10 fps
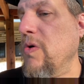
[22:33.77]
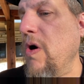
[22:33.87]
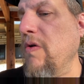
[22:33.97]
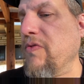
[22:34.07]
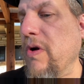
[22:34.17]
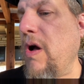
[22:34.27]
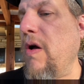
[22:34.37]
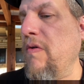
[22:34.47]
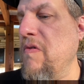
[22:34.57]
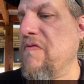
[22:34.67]

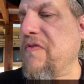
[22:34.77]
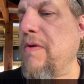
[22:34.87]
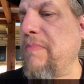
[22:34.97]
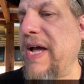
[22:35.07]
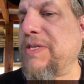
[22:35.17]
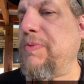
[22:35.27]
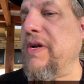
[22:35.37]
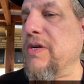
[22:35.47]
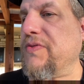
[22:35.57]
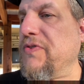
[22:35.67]
overall, front and back
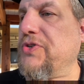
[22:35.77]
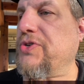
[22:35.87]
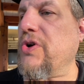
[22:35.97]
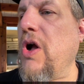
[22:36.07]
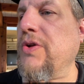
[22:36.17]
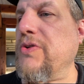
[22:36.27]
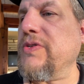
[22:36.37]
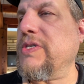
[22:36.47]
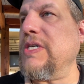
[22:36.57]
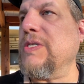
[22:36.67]
speakers for sure, under the
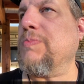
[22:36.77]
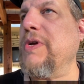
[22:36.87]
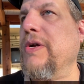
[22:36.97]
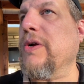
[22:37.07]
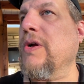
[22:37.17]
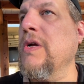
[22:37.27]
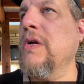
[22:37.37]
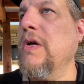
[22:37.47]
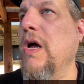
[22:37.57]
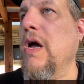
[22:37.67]
seat speaker,
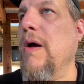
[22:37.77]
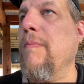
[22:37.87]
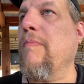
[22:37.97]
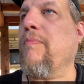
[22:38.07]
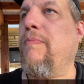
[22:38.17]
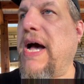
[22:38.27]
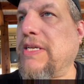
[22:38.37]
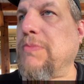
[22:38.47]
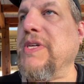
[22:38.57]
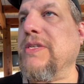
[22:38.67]

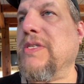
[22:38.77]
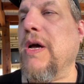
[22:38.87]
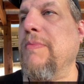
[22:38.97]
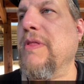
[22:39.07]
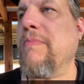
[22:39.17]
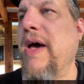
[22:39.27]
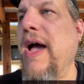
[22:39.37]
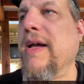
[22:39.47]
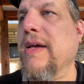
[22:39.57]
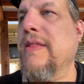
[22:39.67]
possibly a sub in the
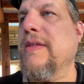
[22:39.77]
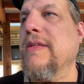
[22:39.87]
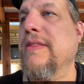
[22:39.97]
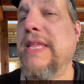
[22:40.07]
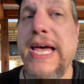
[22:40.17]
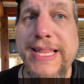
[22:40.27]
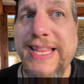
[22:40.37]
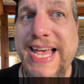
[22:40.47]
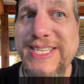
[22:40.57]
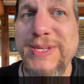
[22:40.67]
back, and then that
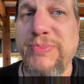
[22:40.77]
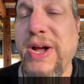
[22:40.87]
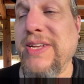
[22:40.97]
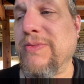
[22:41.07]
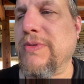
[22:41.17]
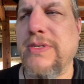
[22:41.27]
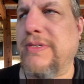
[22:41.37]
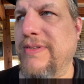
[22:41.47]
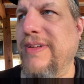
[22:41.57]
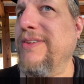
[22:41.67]
last surprise, which
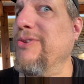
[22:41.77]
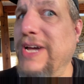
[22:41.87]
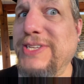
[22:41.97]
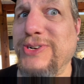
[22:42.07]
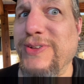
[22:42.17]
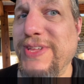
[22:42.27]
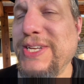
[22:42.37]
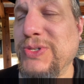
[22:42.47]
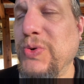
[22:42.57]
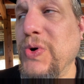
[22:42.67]
you guys are going to think
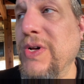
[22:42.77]
is cool.